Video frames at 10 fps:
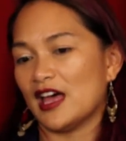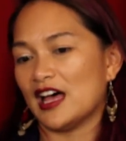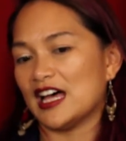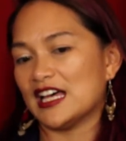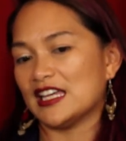
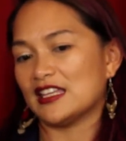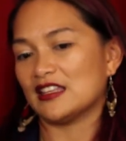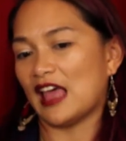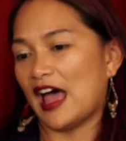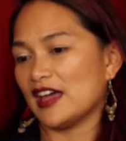uh,
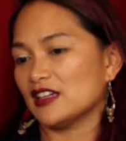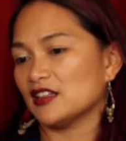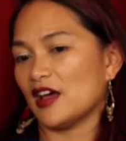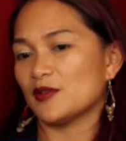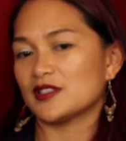
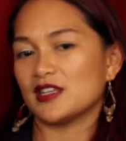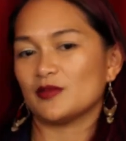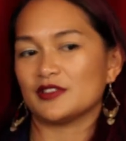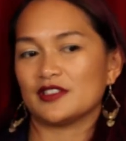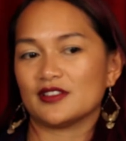I I wasn't
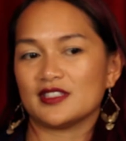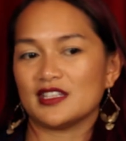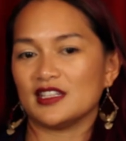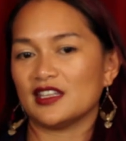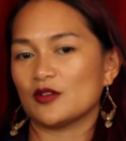able to
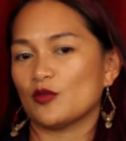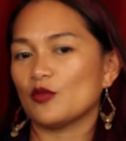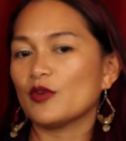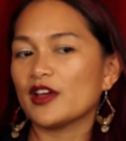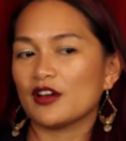see like
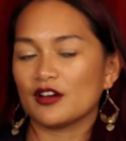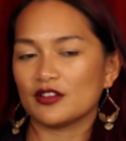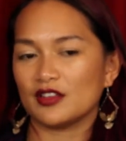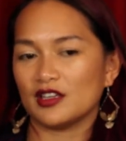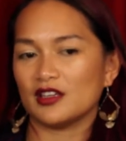where
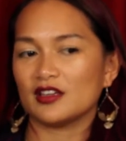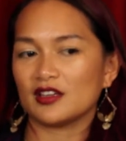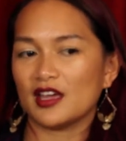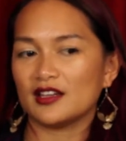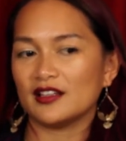
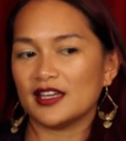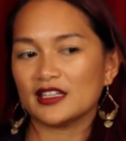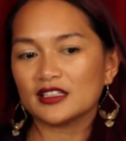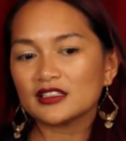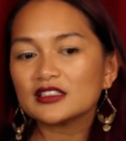the kind of
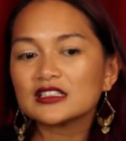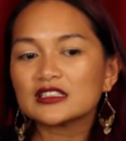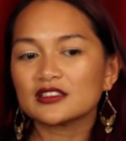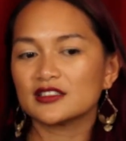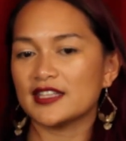like
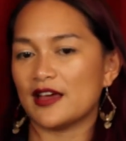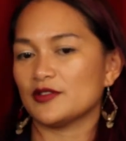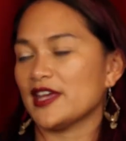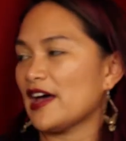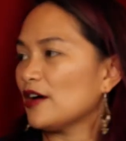
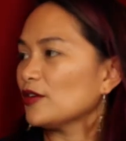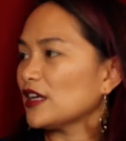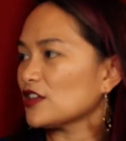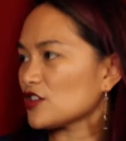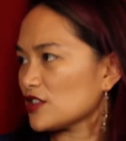
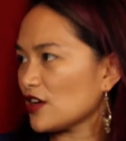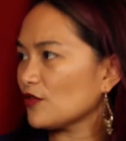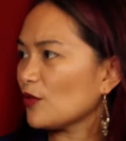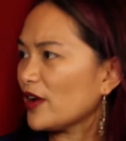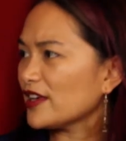downtown ish
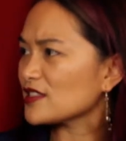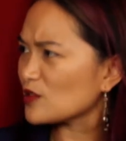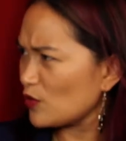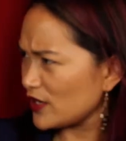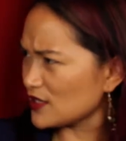stuff was.
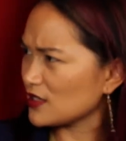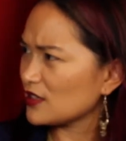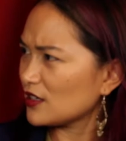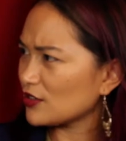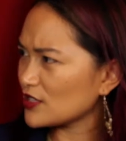So, what is
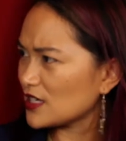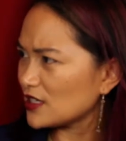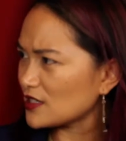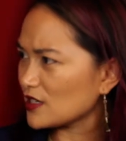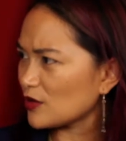the theater
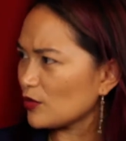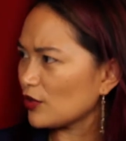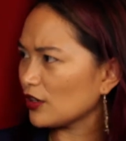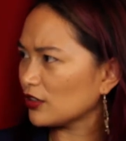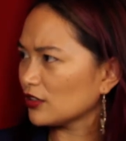scene in
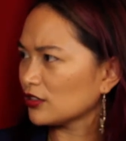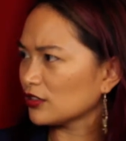Singapore?